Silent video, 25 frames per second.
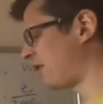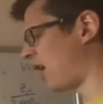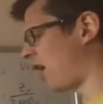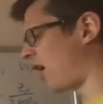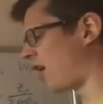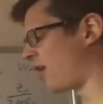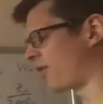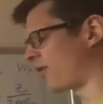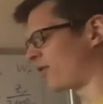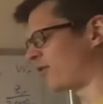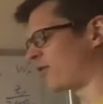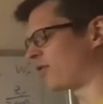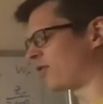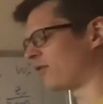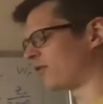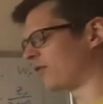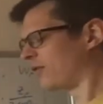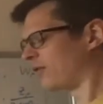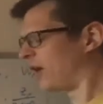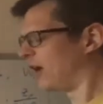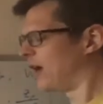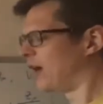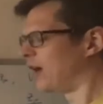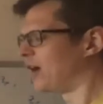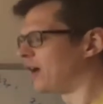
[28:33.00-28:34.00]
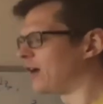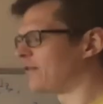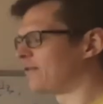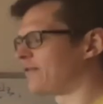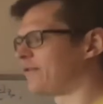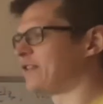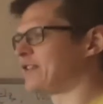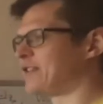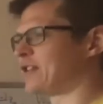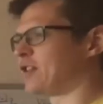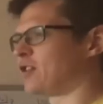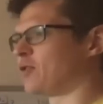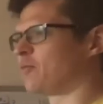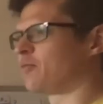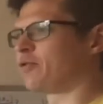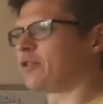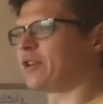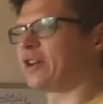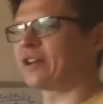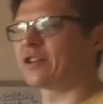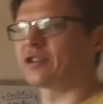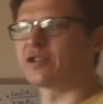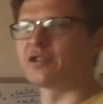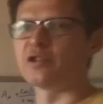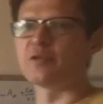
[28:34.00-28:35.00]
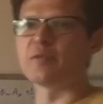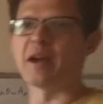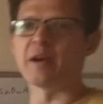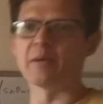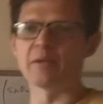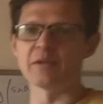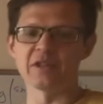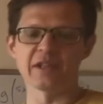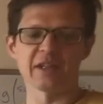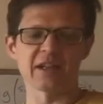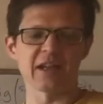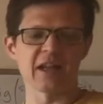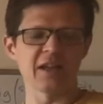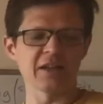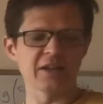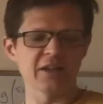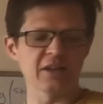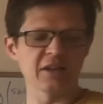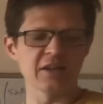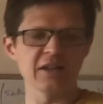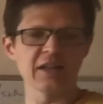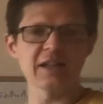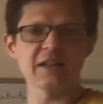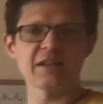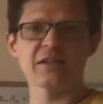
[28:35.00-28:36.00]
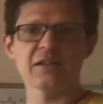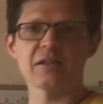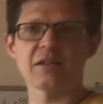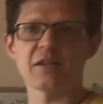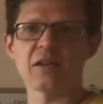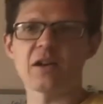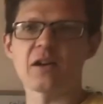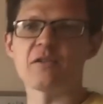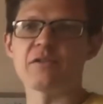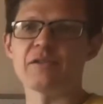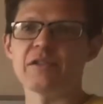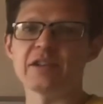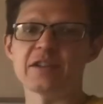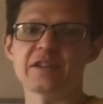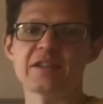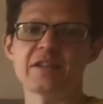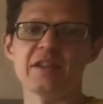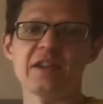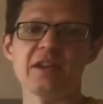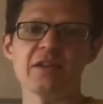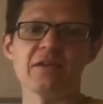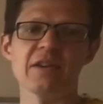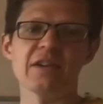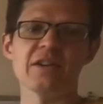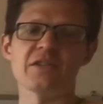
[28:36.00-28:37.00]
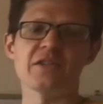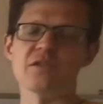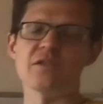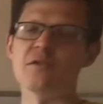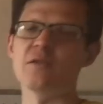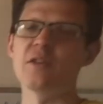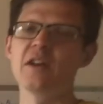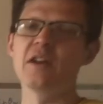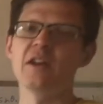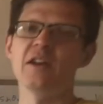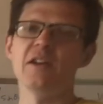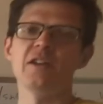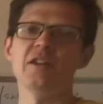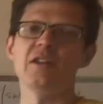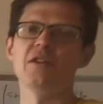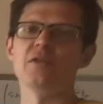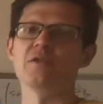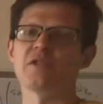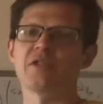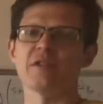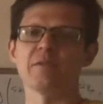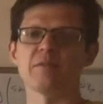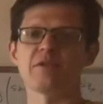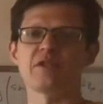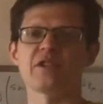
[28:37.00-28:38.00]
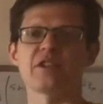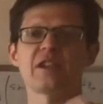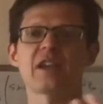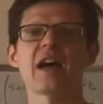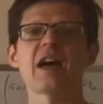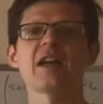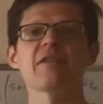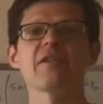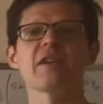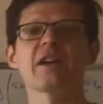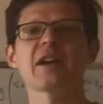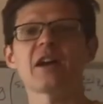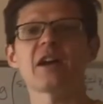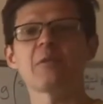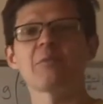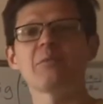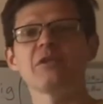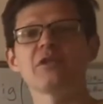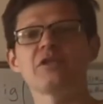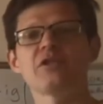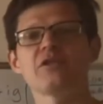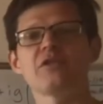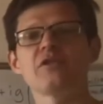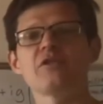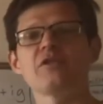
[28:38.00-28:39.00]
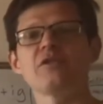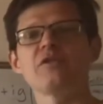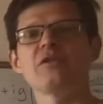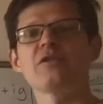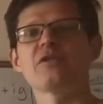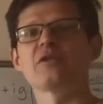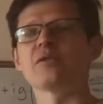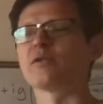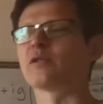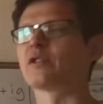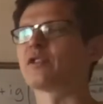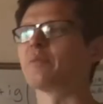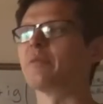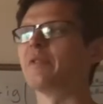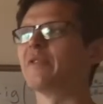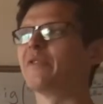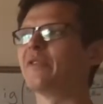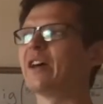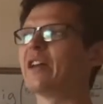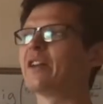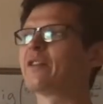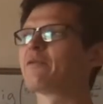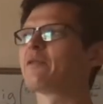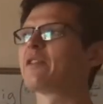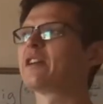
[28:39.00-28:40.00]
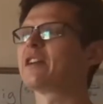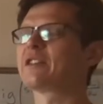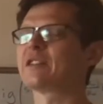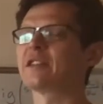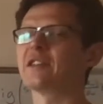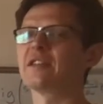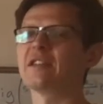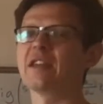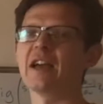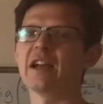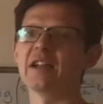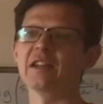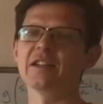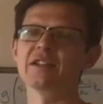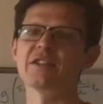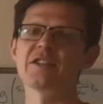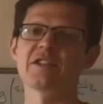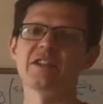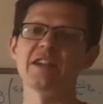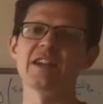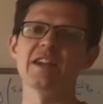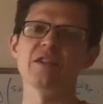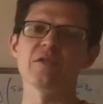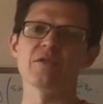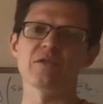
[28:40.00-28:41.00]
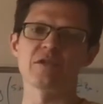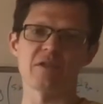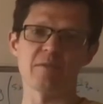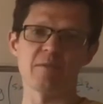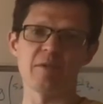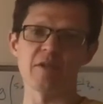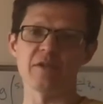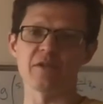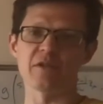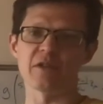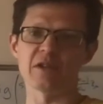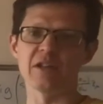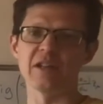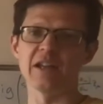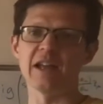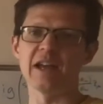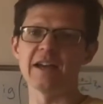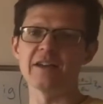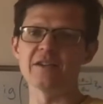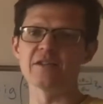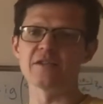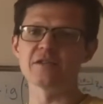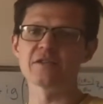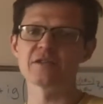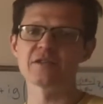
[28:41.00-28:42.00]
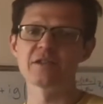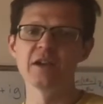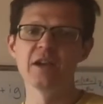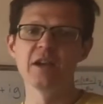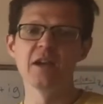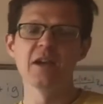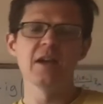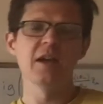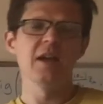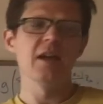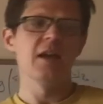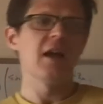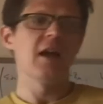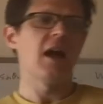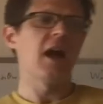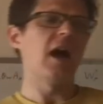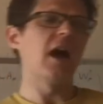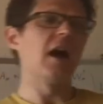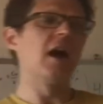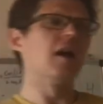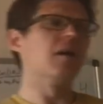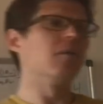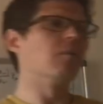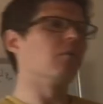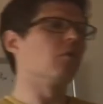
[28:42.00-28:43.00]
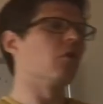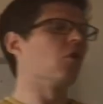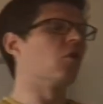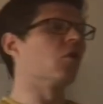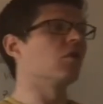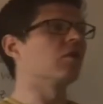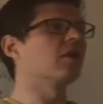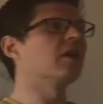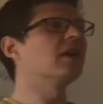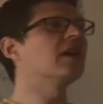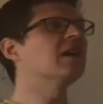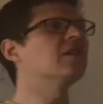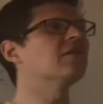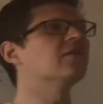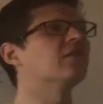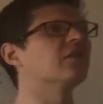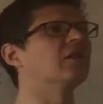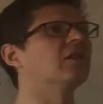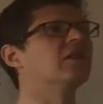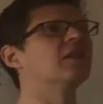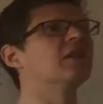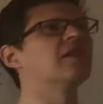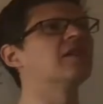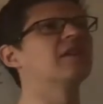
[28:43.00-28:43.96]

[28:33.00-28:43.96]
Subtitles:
other physical prediction you might want to calculate of this theory, so, some scattering amplitudes or some event rates at the LHC or some other colliders, or even the